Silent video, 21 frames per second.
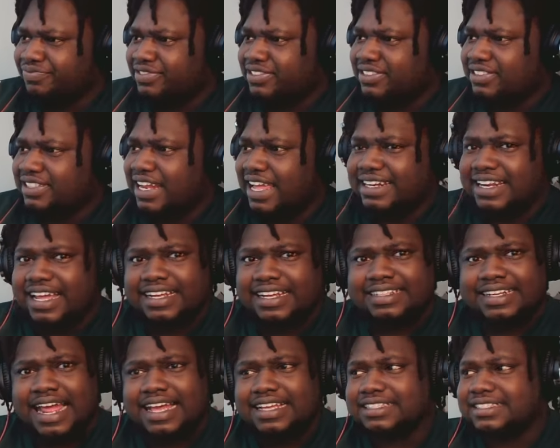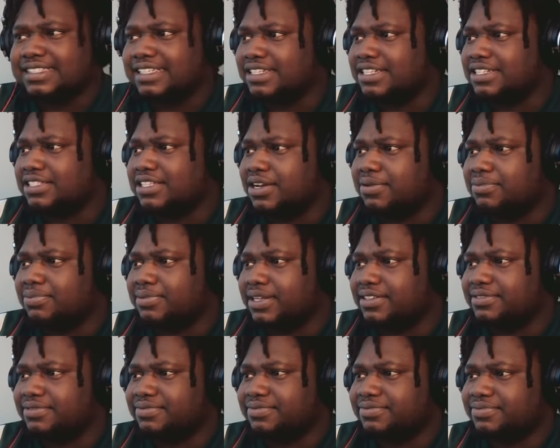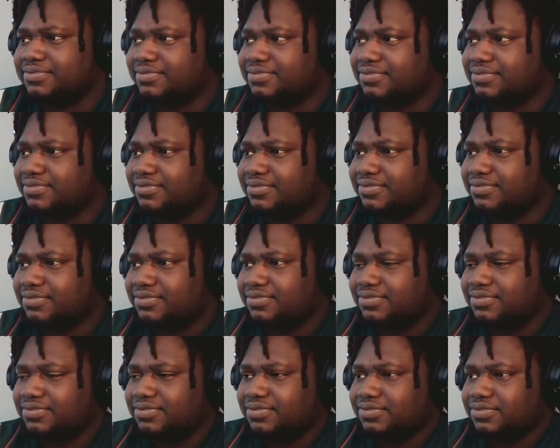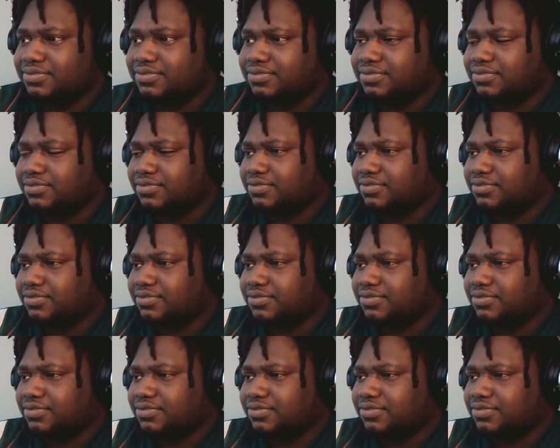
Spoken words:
Like they're dancing or something. That was